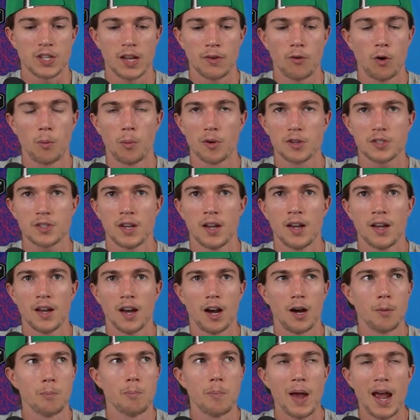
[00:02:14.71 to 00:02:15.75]
They've almost
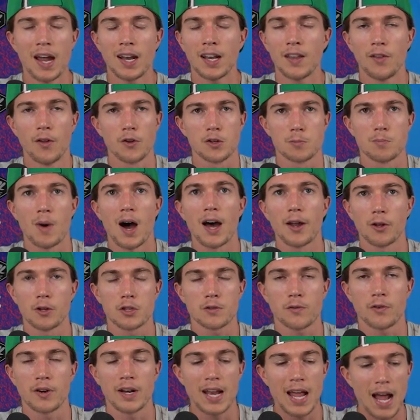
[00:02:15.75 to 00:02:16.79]
abandoned those
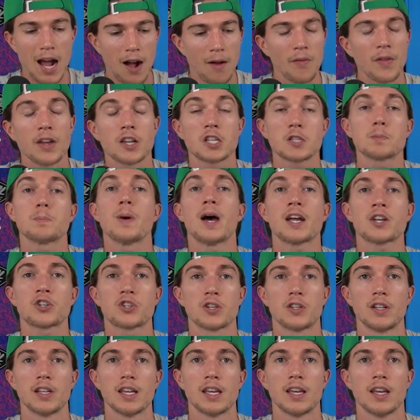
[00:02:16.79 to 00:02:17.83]
models for now,
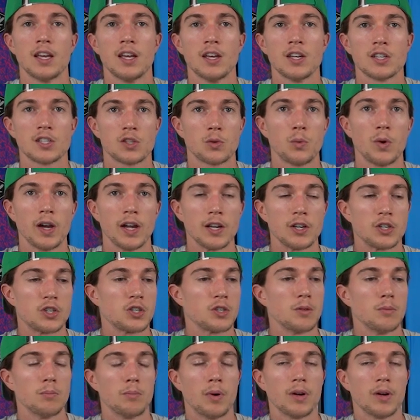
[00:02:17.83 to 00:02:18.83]
especially Twitch.